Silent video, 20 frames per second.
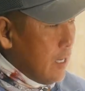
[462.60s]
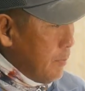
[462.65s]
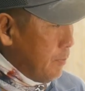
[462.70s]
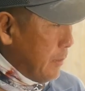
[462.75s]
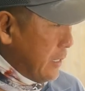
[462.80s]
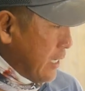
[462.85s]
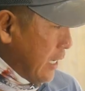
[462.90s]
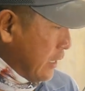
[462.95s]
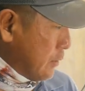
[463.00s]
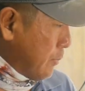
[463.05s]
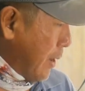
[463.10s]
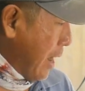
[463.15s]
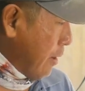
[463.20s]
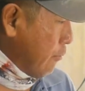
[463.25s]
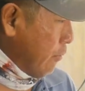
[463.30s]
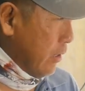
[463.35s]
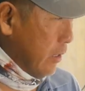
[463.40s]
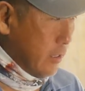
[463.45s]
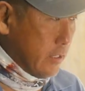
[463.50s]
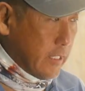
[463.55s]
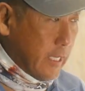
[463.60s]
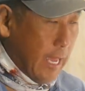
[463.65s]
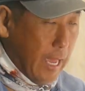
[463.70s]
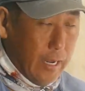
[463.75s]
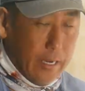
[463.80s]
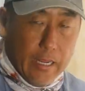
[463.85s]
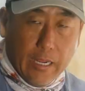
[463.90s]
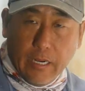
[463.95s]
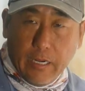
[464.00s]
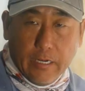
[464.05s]
Because my reels
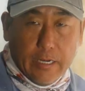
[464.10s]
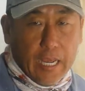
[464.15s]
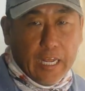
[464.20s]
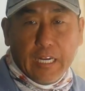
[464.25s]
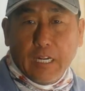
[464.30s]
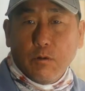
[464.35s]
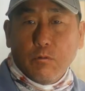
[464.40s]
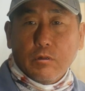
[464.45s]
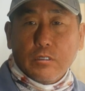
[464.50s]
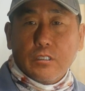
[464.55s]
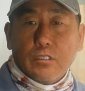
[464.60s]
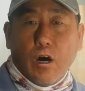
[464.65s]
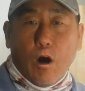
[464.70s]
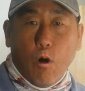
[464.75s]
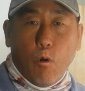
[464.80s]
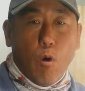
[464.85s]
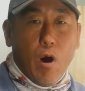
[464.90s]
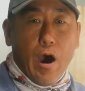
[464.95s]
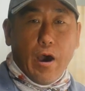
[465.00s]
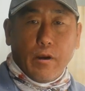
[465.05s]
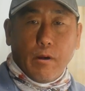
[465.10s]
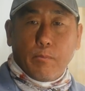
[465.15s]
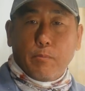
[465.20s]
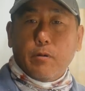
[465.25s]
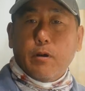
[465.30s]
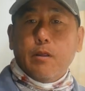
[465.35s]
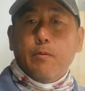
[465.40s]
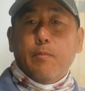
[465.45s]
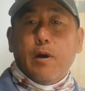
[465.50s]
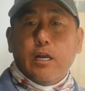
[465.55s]
get inundated with salt water
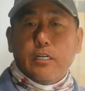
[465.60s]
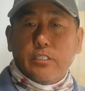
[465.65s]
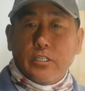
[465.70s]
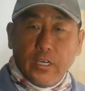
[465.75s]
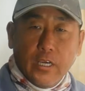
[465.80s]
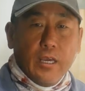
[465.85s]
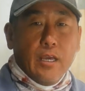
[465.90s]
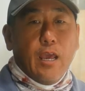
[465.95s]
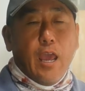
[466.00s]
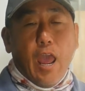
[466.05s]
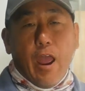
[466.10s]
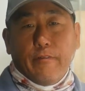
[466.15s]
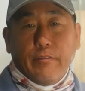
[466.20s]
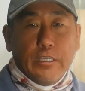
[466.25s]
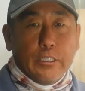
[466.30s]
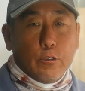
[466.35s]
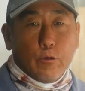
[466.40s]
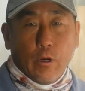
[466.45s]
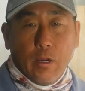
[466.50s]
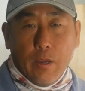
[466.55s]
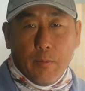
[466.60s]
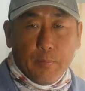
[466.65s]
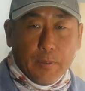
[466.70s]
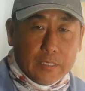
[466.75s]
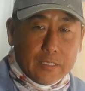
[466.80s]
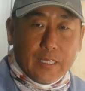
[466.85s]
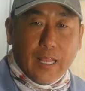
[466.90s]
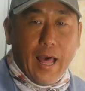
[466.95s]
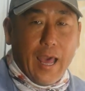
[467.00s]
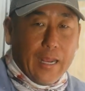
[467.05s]
pretty much every trip.
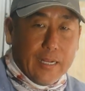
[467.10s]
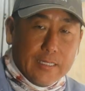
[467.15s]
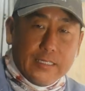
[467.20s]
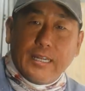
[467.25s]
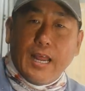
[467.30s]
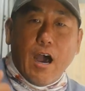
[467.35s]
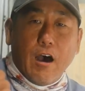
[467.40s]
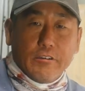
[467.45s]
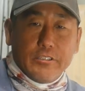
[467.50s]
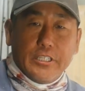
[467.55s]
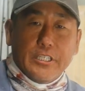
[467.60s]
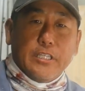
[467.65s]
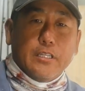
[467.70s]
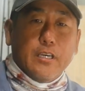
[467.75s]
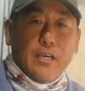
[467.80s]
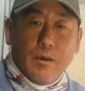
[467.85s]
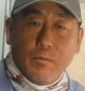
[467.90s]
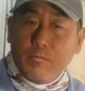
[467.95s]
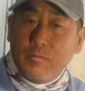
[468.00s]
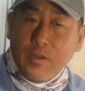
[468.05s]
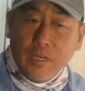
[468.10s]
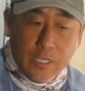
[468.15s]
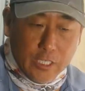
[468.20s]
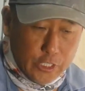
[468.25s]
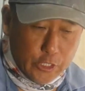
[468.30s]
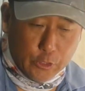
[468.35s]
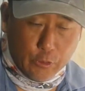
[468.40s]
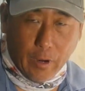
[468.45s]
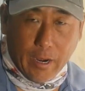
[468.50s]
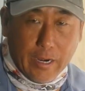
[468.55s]
It's like dousing them
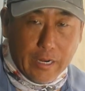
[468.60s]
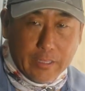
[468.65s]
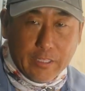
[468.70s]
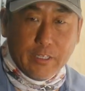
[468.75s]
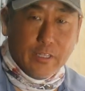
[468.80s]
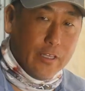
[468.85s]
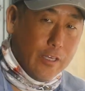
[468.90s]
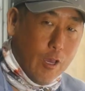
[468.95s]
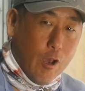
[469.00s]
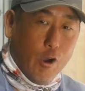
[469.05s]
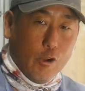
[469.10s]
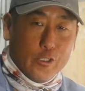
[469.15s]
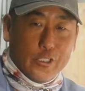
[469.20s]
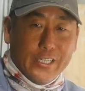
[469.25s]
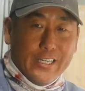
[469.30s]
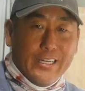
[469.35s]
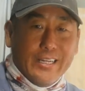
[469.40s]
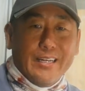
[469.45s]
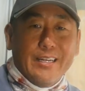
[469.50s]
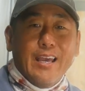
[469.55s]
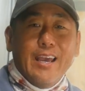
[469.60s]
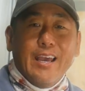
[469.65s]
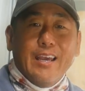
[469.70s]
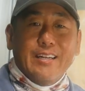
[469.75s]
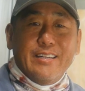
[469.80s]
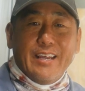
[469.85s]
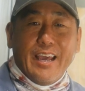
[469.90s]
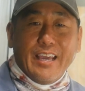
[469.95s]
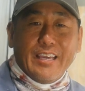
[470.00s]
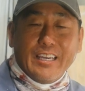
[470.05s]
straight into the ocean and
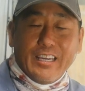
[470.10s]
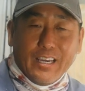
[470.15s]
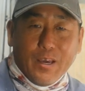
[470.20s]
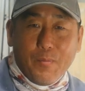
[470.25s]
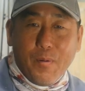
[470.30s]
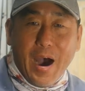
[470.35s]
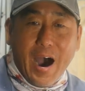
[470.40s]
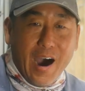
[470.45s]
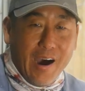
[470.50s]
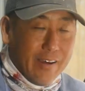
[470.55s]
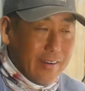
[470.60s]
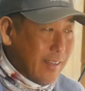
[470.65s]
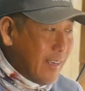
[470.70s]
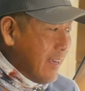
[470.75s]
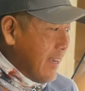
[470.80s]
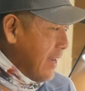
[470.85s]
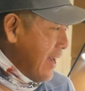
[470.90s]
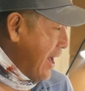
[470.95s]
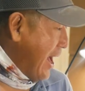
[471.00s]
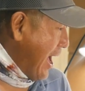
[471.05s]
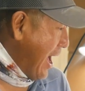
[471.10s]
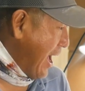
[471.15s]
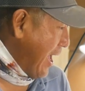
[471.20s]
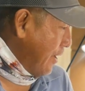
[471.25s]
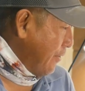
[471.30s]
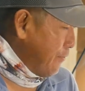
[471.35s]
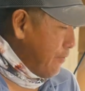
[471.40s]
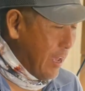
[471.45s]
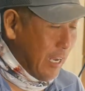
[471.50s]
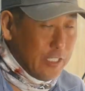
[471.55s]
taking them out.
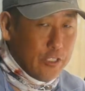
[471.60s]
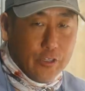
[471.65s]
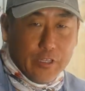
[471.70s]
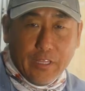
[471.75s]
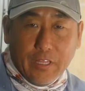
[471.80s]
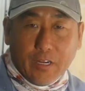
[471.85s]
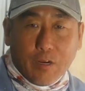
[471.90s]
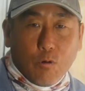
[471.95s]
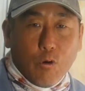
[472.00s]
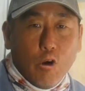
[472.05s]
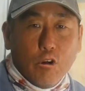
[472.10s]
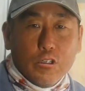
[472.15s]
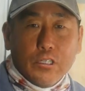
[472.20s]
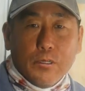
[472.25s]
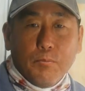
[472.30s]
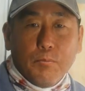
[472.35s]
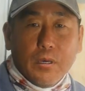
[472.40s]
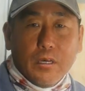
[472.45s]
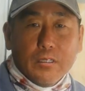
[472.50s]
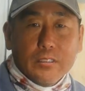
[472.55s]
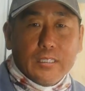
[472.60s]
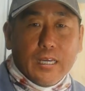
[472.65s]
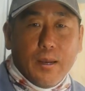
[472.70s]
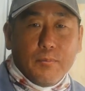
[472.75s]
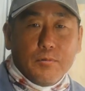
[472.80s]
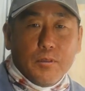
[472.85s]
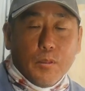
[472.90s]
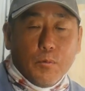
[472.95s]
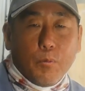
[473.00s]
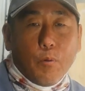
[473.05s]
Eventually the corrosion builds
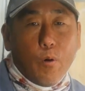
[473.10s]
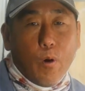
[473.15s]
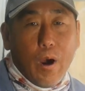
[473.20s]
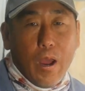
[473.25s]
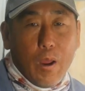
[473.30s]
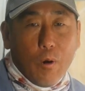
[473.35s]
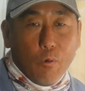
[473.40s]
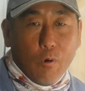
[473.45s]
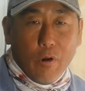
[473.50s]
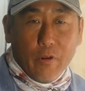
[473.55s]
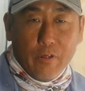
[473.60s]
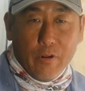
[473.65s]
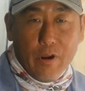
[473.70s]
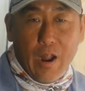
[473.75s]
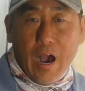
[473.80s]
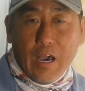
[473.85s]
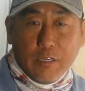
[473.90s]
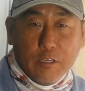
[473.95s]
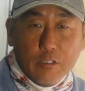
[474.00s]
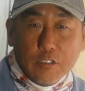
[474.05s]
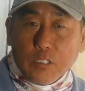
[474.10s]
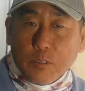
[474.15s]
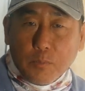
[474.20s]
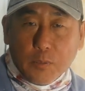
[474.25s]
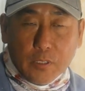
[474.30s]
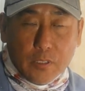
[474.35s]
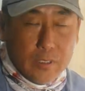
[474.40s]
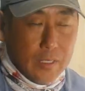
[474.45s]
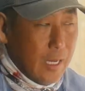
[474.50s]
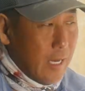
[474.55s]
up to the point where they're not
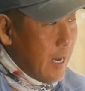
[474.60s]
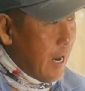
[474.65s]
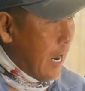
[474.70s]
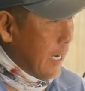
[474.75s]
usable.